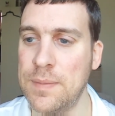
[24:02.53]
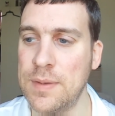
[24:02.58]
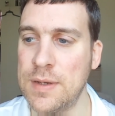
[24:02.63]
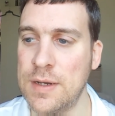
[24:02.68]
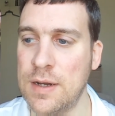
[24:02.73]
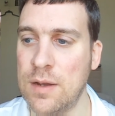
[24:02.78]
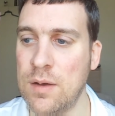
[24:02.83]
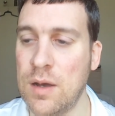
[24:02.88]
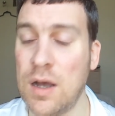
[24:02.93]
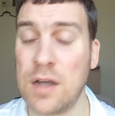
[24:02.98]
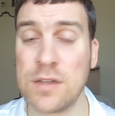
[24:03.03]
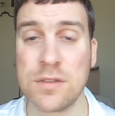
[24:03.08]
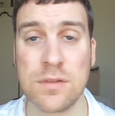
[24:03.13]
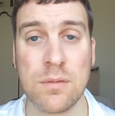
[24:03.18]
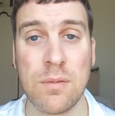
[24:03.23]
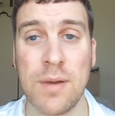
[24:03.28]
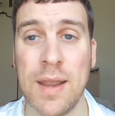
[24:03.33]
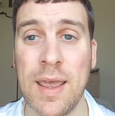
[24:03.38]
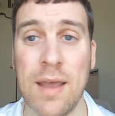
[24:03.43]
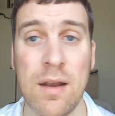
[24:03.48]

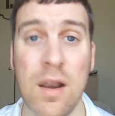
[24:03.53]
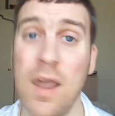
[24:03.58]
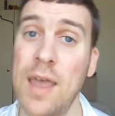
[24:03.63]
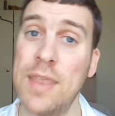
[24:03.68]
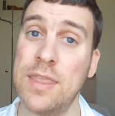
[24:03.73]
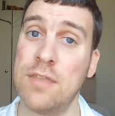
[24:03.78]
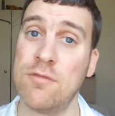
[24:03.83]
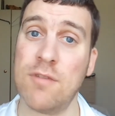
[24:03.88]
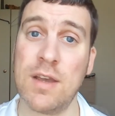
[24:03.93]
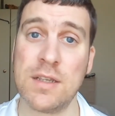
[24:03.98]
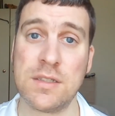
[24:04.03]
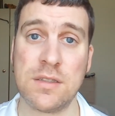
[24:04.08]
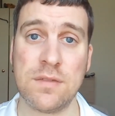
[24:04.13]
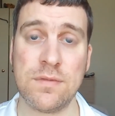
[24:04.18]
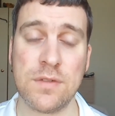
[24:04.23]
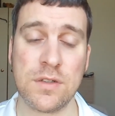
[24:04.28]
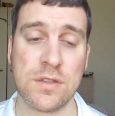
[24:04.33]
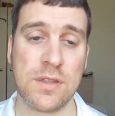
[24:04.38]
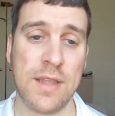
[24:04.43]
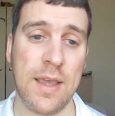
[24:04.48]
Arsenal now, like the rest
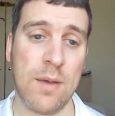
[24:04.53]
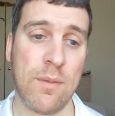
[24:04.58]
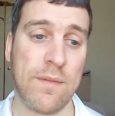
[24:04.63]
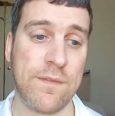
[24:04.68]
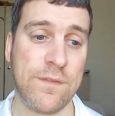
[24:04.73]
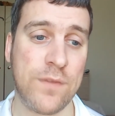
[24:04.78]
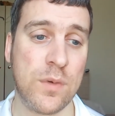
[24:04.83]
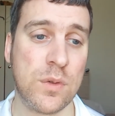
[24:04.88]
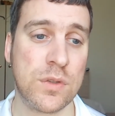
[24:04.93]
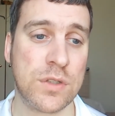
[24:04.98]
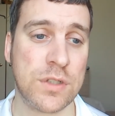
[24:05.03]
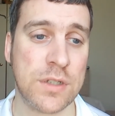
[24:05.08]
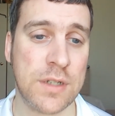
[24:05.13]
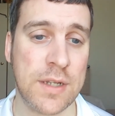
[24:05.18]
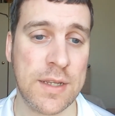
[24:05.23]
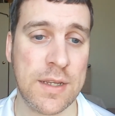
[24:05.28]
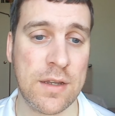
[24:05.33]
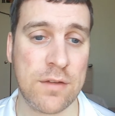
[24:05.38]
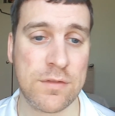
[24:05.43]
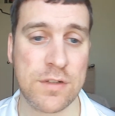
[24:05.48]
of us now,
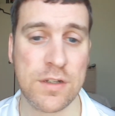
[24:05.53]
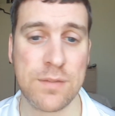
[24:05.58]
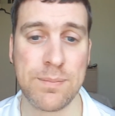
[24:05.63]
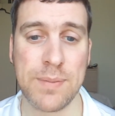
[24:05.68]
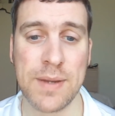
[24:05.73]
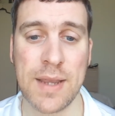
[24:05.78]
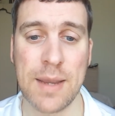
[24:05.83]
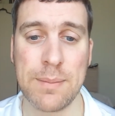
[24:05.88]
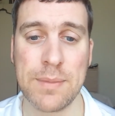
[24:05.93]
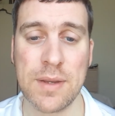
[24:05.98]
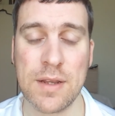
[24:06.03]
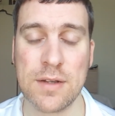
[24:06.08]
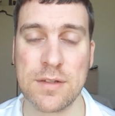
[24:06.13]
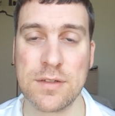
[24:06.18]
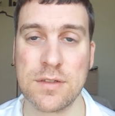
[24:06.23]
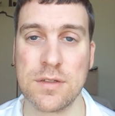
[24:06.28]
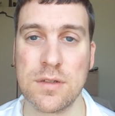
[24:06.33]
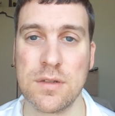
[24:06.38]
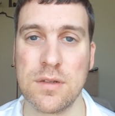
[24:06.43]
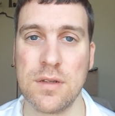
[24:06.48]
unfortunately, are just becoming
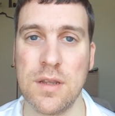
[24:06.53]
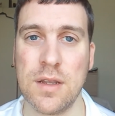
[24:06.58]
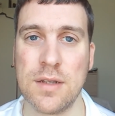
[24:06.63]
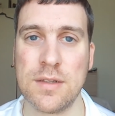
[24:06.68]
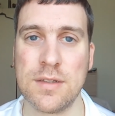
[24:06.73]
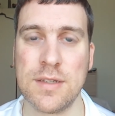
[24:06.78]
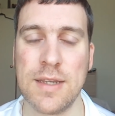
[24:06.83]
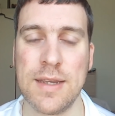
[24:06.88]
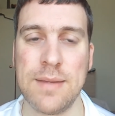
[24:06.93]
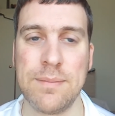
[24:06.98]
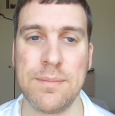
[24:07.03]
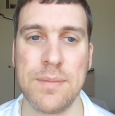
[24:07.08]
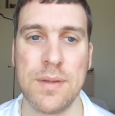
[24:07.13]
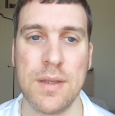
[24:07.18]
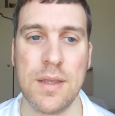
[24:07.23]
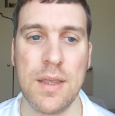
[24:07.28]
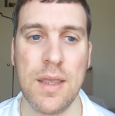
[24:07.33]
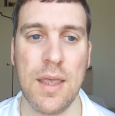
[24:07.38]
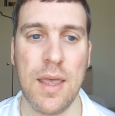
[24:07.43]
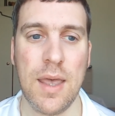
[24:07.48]
a team
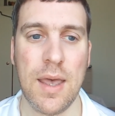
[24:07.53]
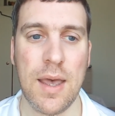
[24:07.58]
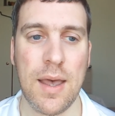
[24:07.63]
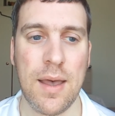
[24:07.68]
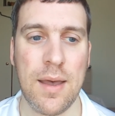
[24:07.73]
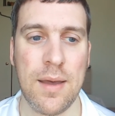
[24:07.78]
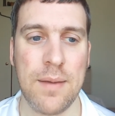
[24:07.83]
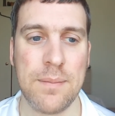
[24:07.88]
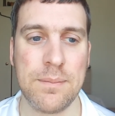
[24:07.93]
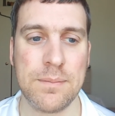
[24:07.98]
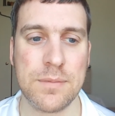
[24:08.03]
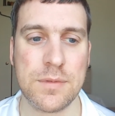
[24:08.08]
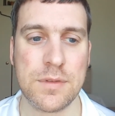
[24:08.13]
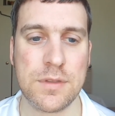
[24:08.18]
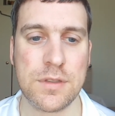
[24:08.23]
that